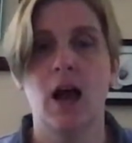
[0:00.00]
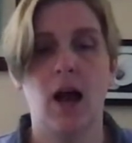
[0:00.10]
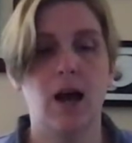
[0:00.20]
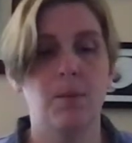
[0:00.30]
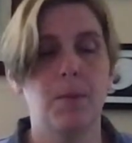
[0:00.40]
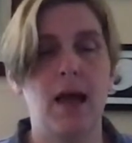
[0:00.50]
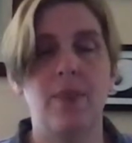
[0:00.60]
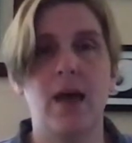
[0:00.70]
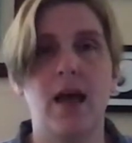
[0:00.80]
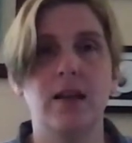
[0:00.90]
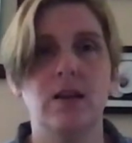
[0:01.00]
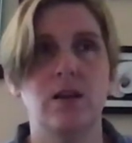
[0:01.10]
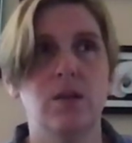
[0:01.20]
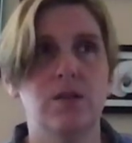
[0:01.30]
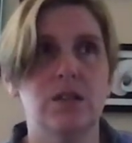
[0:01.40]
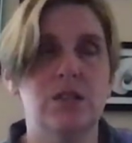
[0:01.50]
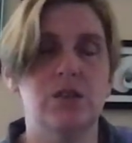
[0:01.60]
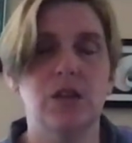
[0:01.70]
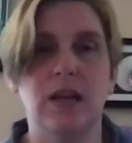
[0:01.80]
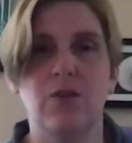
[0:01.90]
And then you listen to
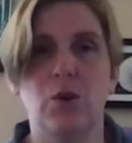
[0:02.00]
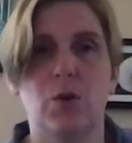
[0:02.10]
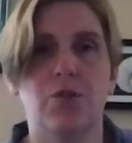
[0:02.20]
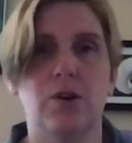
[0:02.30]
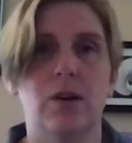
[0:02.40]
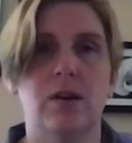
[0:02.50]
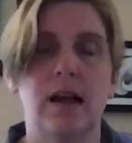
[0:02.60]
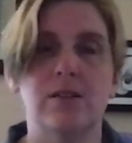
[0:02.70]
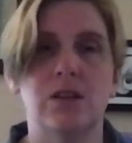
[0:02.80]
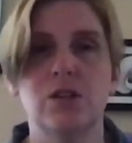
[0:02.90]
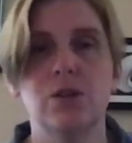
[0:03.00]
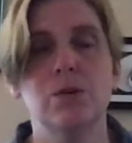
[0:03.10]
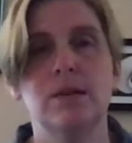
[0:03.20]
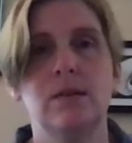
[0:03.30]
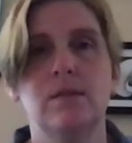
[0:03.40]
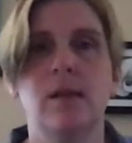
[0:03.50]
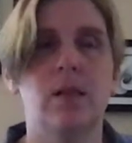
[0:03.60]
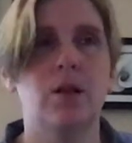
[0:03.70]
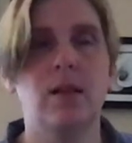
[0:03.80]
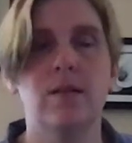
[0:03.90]
slightly fewer for essay 2 and a
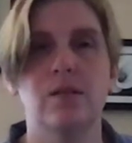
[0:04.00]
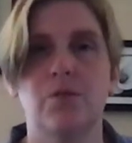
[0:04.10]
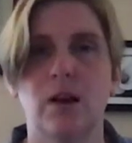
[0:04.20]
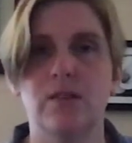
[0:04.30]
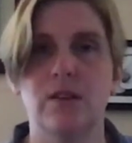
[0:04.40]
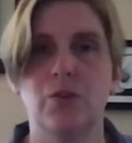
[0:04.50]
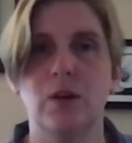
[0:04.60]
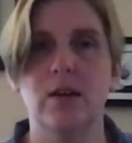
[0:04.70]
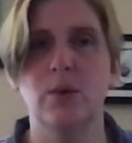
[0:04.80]
little less for essay 3.